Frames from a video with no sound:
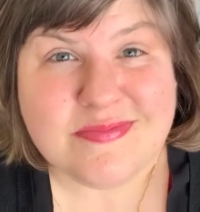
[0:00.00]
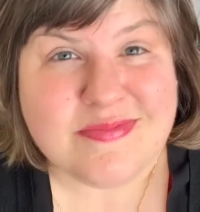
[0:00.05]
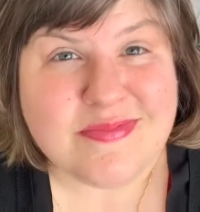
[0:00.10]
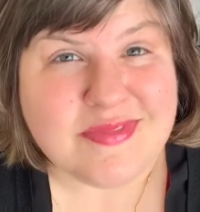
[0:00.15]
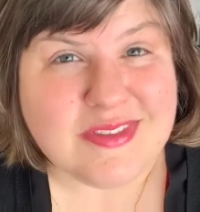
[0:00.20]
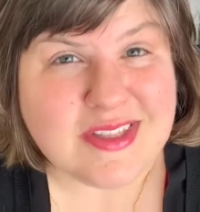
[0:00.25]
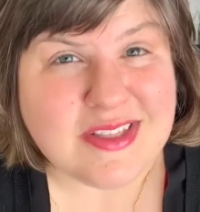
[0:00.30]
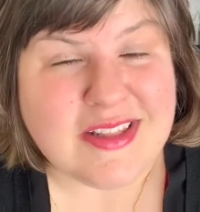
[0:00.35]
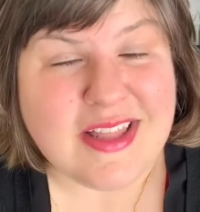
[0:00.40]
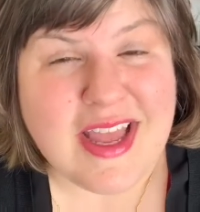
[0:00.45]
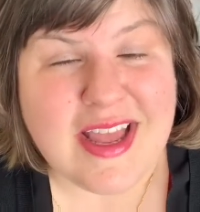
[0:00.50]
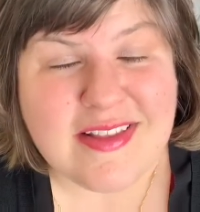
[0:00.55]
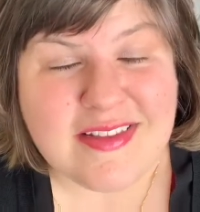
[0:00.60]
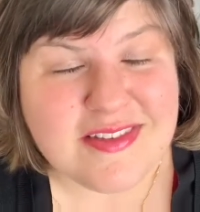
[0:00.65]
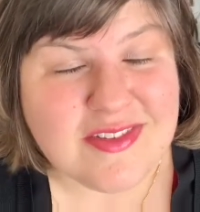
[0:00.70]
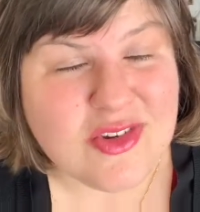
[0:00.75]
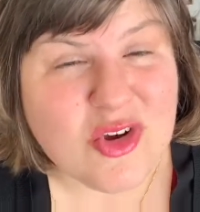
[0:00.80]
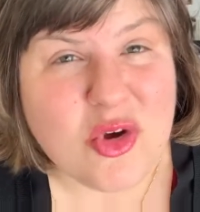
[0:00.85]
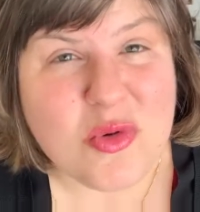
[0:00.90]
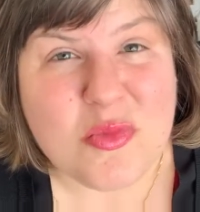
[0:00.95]
The
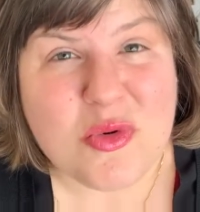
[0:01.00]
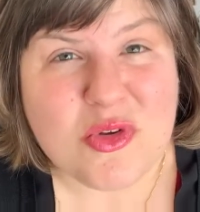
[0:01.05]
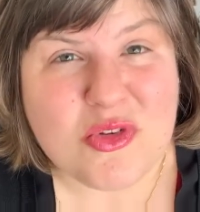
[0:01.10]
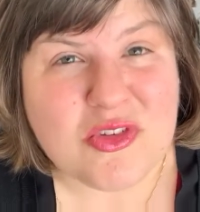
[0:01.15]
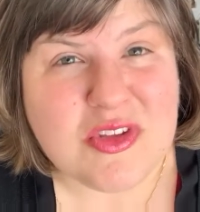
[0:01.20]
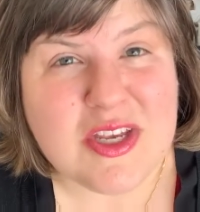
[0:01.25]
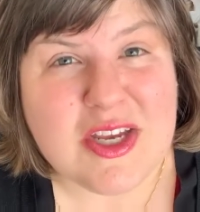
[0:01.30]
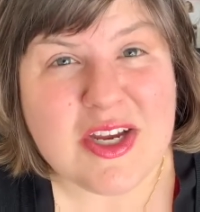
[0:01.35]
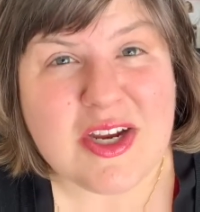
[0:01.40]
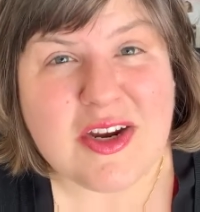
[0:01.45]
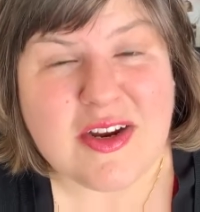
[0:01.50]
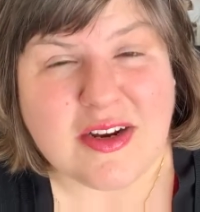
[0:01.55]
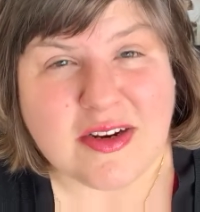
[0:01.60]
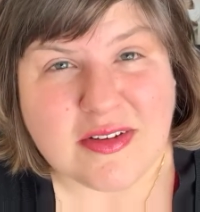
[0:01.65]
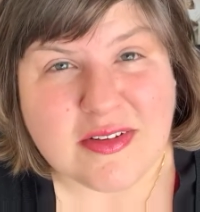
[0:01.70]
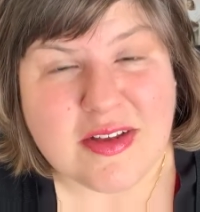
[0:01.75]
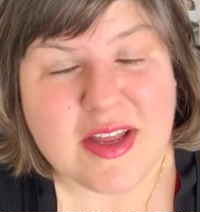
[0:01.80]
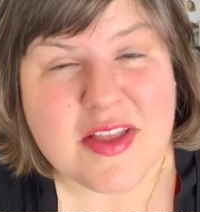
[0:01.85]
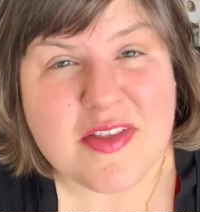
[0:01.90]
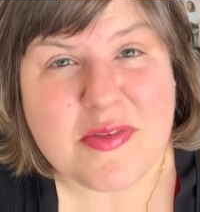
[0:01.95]
last almost year
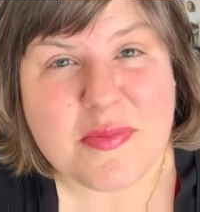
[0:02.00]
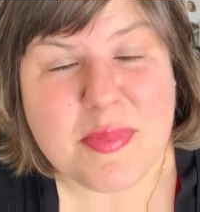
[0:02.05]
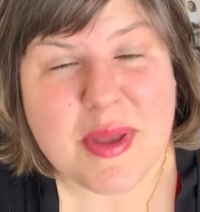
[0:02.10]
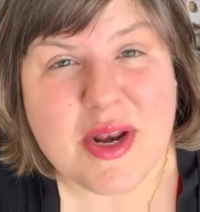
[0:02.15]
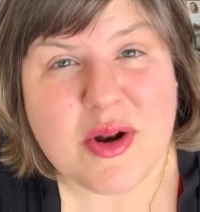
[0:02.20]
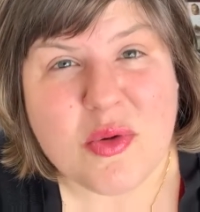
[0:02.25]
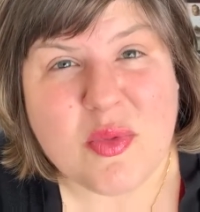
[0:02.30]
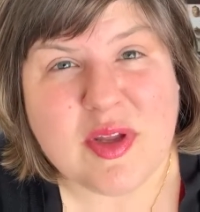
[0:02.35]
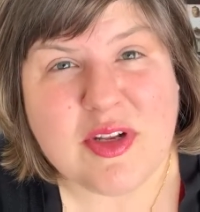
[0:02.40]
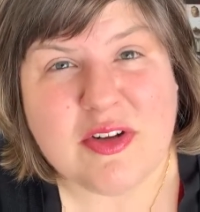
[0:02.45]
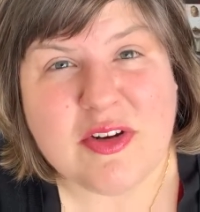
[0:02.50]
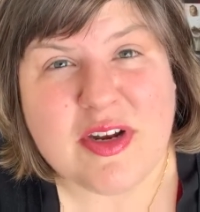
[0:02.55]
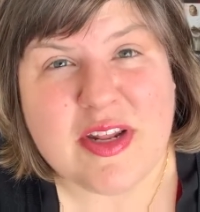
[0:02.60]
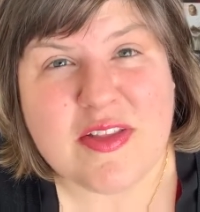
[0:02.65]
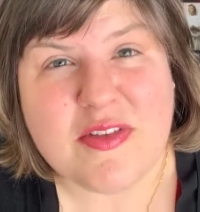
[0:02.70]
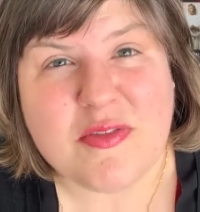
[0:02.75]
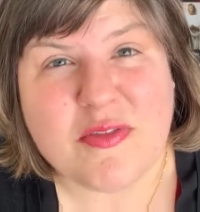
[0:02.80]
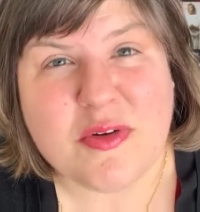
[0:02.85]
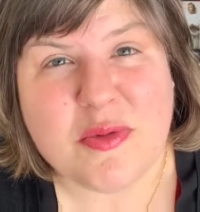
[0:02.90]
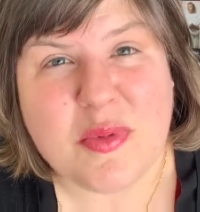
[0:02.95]
has been a
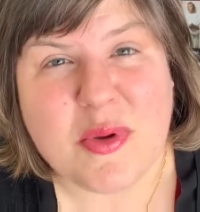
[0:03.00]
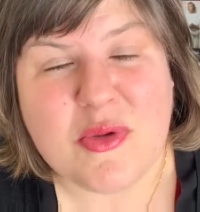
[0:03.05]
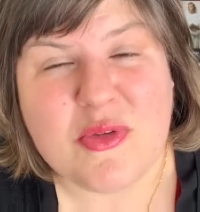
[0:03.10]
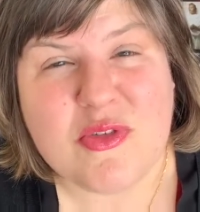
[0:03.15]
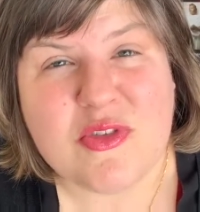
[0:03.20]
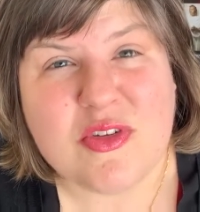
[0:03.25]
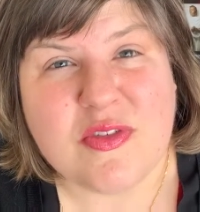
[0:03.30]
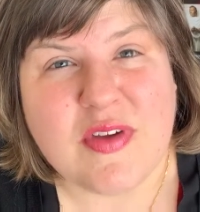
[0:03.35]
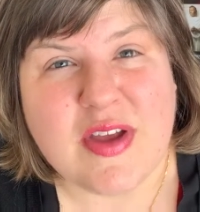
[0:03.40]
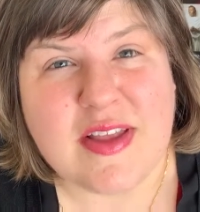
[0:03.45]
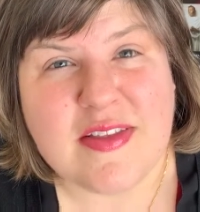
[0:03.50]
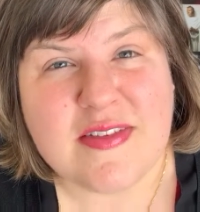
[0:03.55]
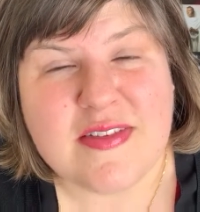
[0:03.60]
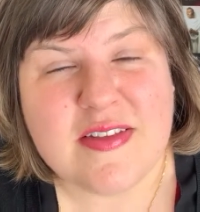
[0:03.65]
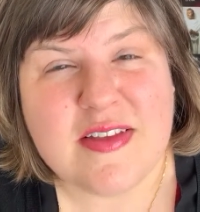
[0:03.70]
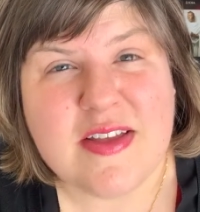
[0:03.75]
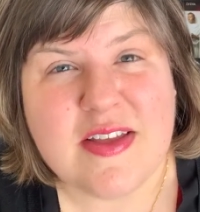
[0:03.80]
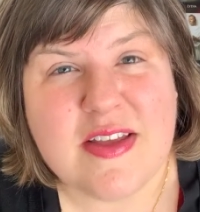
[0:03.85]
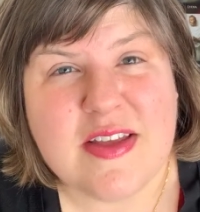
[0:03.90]
wilderness for most of us.